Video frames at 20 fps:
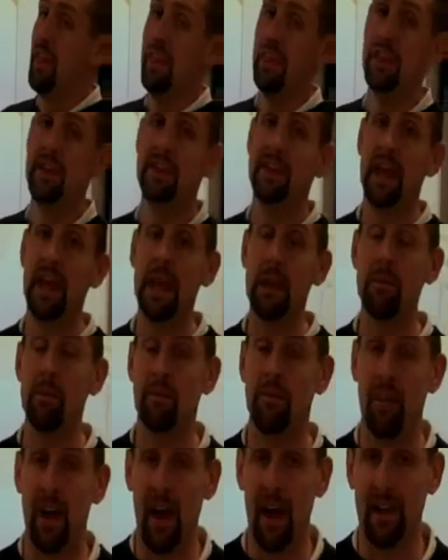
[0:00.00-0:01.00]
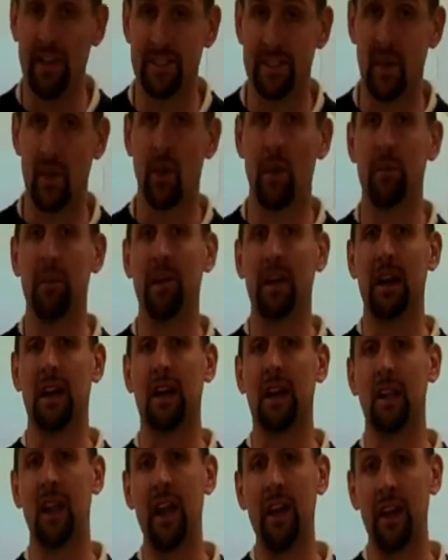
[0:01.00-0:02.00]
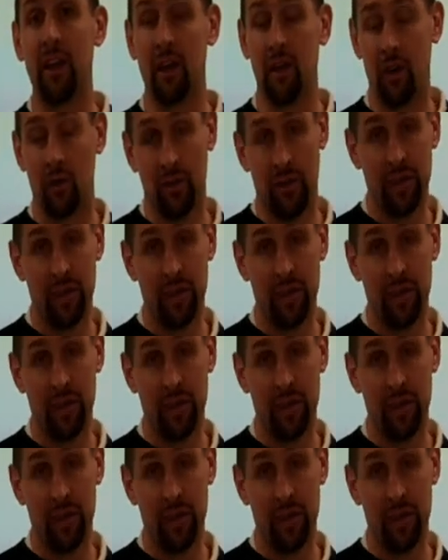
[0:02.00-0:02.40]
The name of that is going to be a glyco,